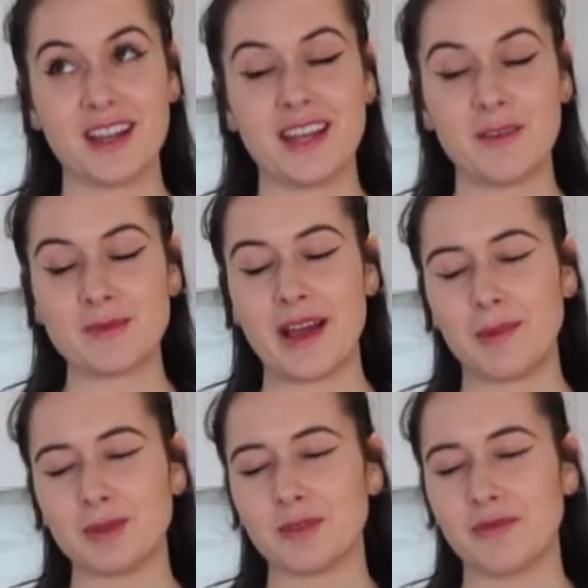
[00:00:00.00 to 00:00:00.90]
and that was my
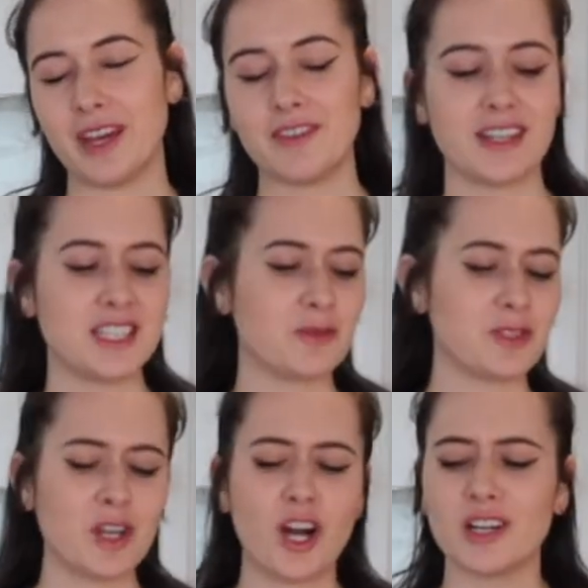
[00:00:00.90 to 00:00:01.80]
absolute favorite because it
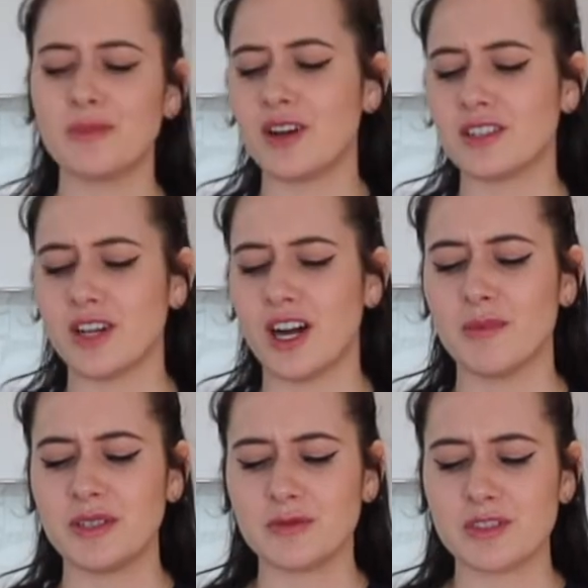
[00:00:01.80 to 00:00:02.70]
was carb on
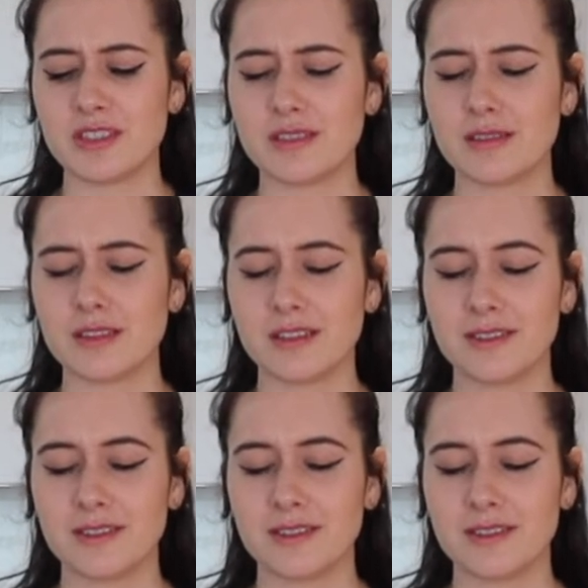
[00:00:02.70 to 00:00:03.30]
carb and it was just, oh,